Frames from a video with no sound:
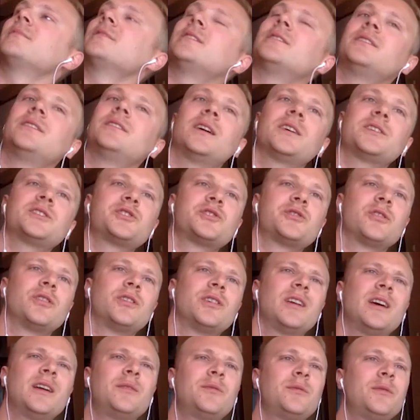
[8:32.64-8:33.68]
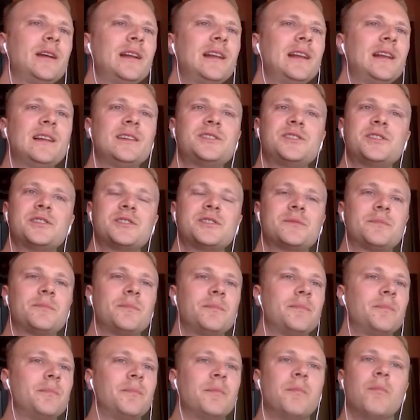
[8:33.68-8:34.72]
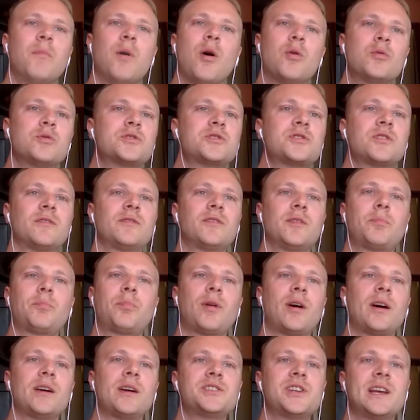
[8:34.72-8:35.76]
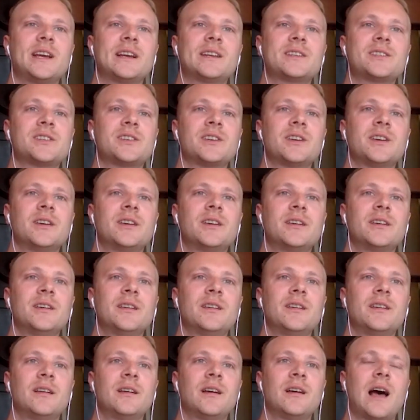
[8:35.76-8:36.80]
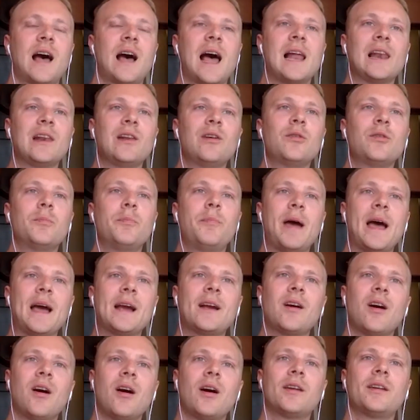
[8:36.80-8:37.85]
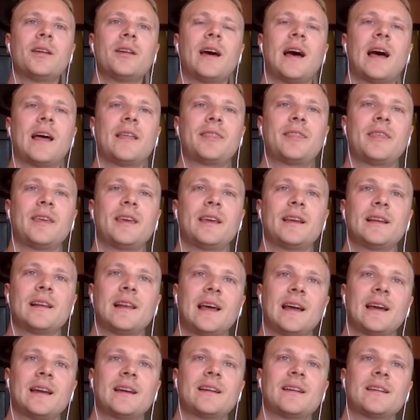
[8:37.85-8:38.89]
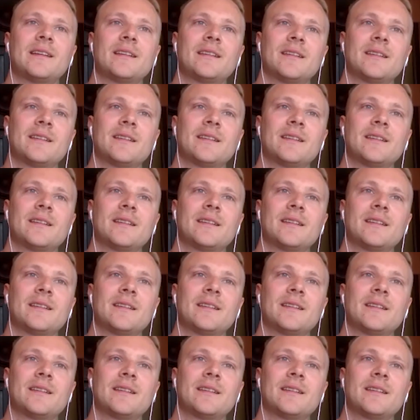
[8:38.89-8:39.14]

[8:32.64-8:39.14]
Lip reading: not sure, not really. Just most of the projects I look back on, I think like